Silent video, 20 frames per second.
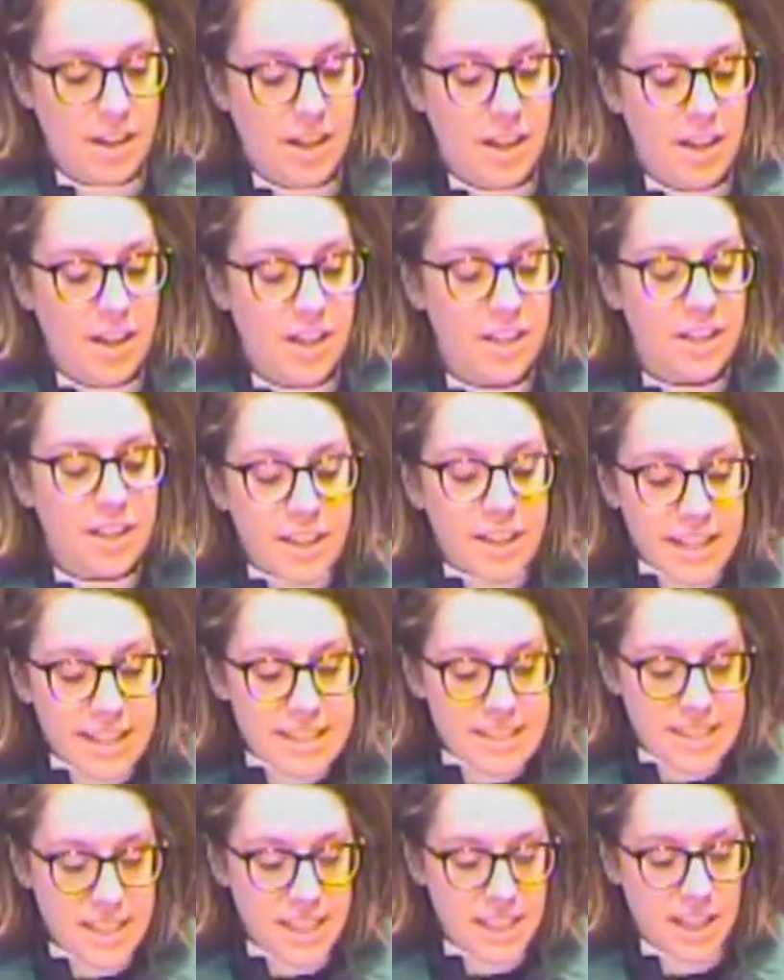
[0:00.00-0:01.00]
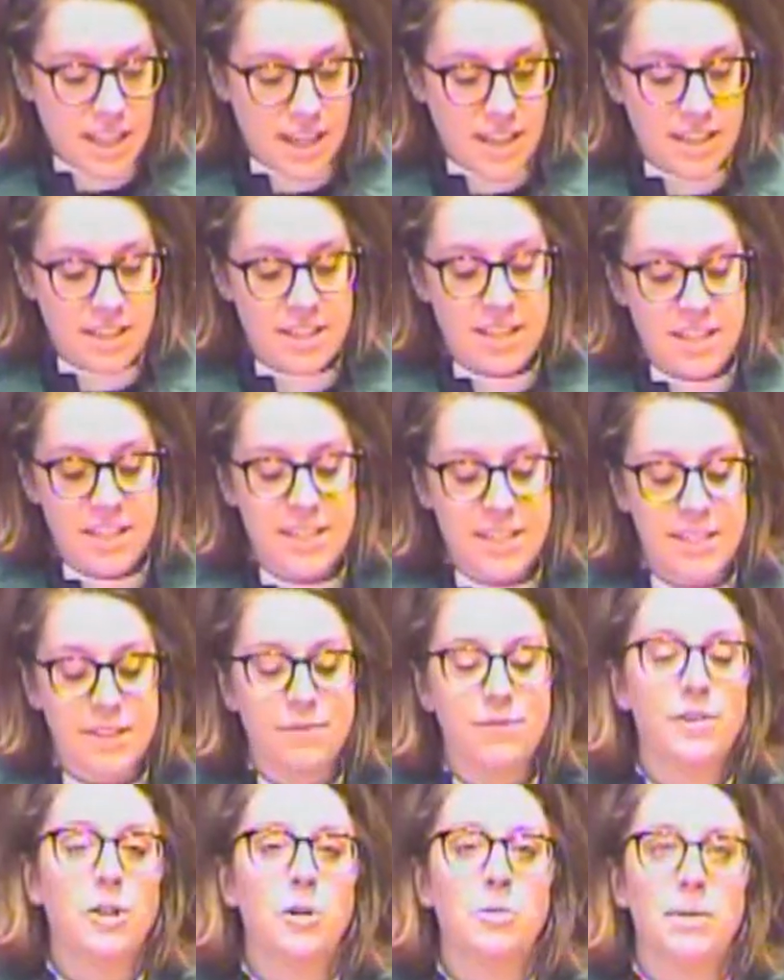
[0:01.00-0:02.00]
In a 1990s
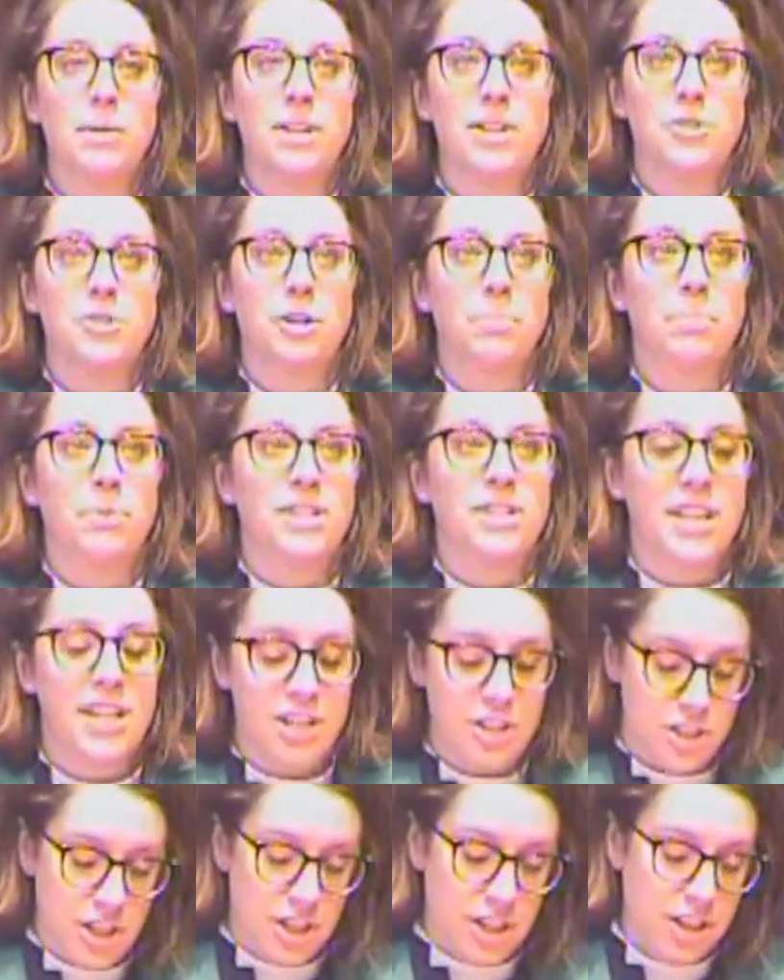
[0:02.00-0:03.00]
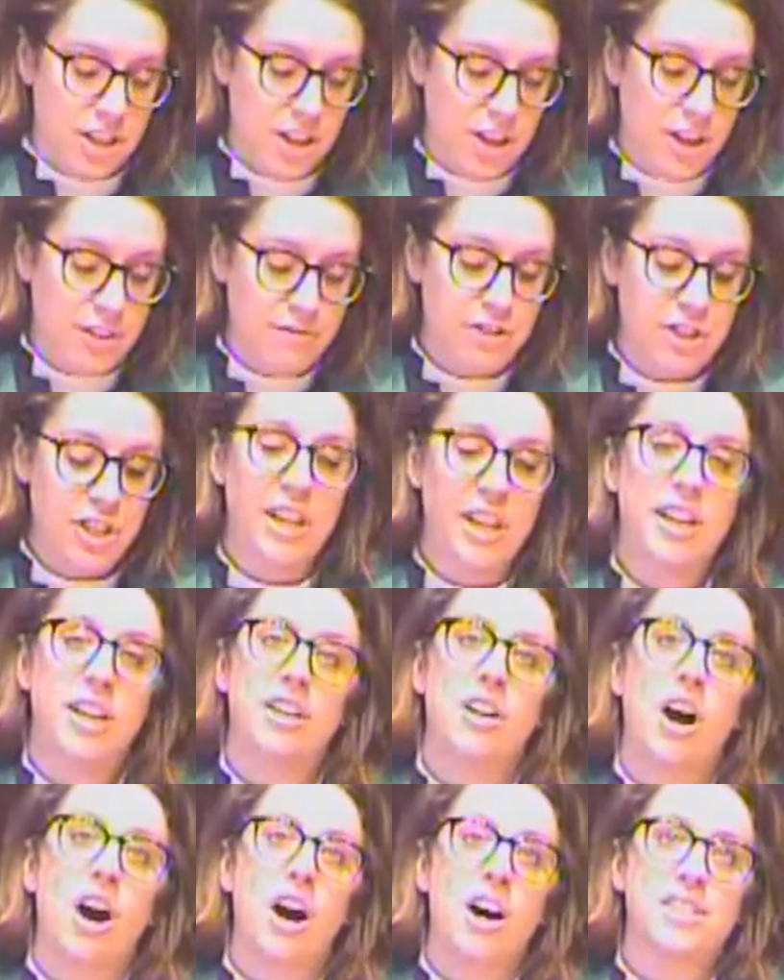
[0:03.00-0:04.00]
film interpretation of
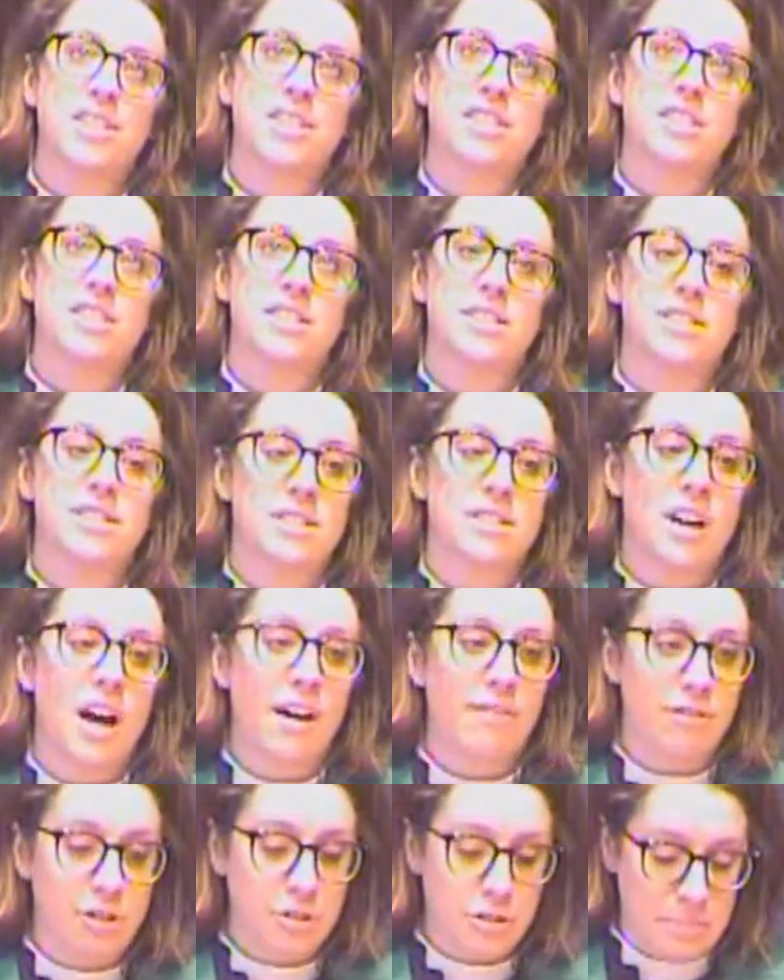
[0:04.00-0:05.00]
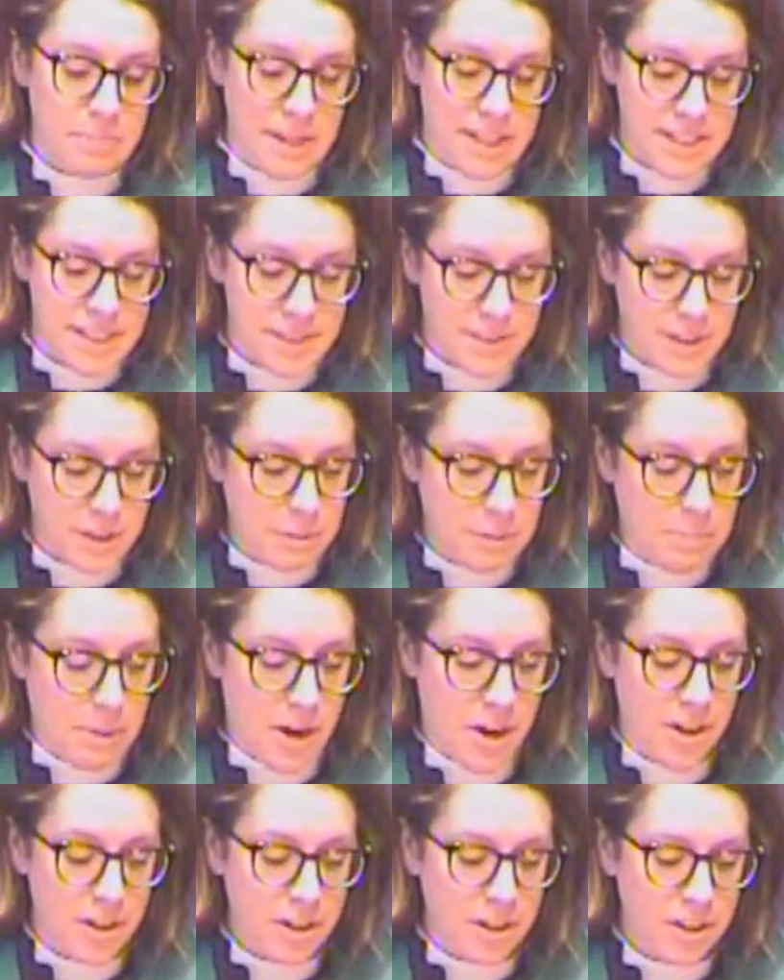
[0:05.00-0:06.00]
Jane Austen's novel, Mansfield
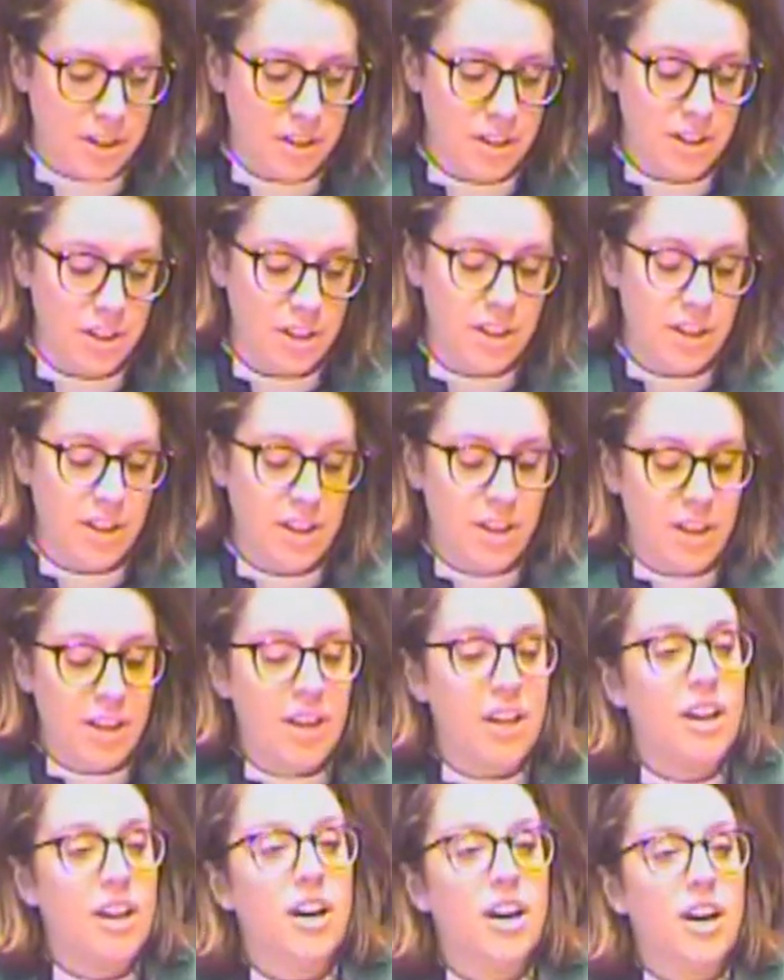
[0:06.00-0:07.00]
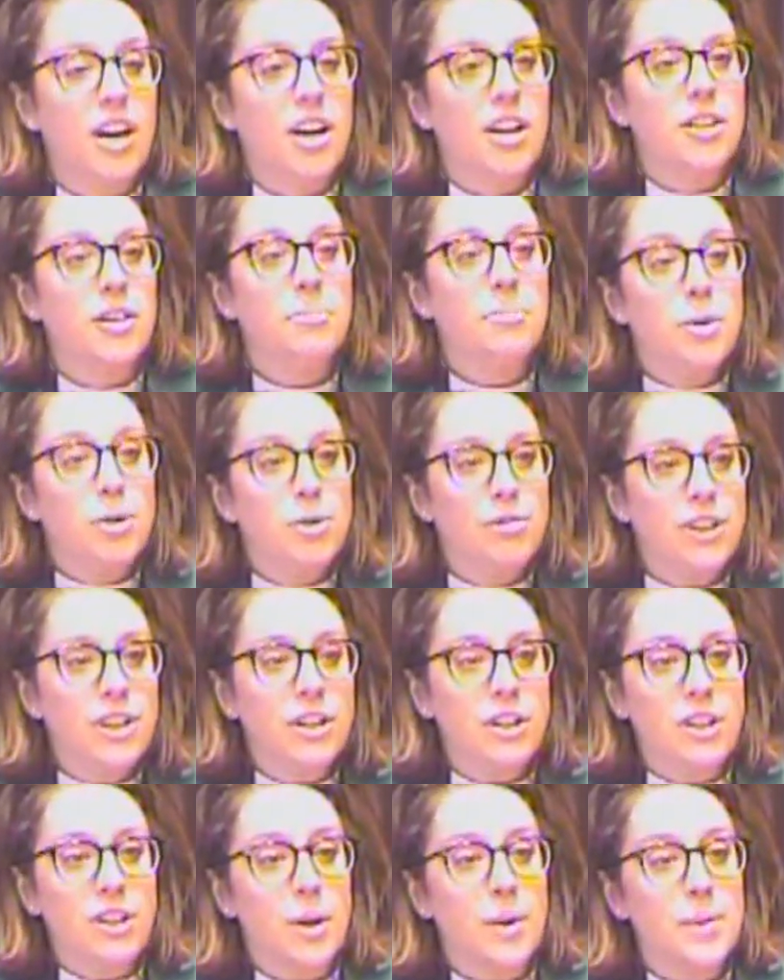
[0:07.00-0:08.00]
Park, the movie
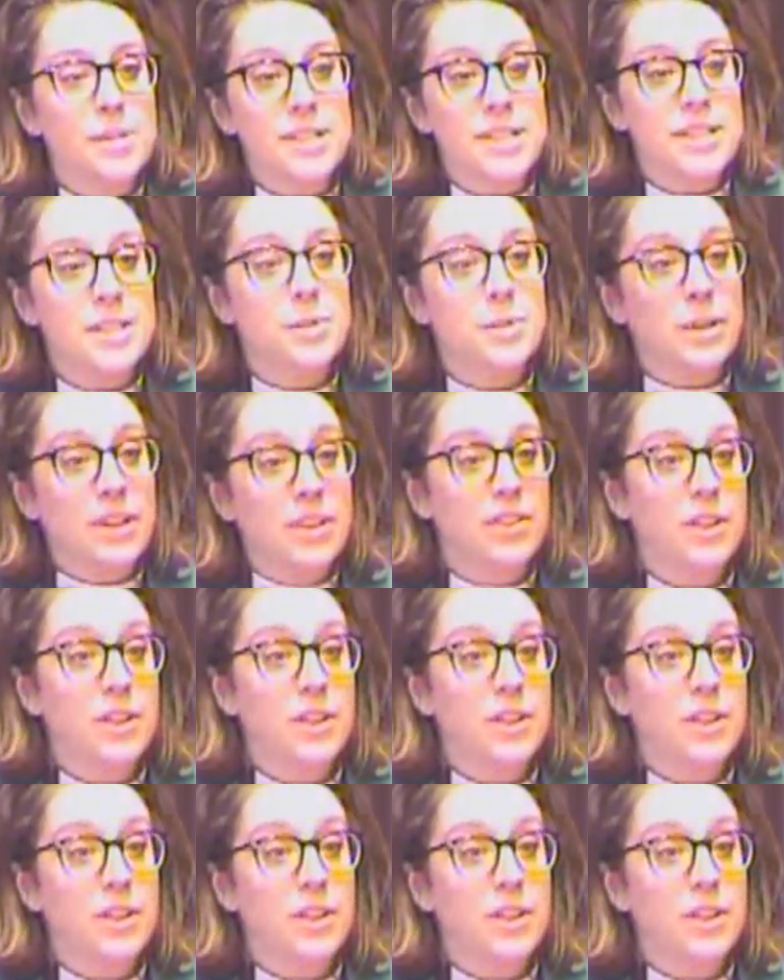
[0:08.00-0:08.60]
closes with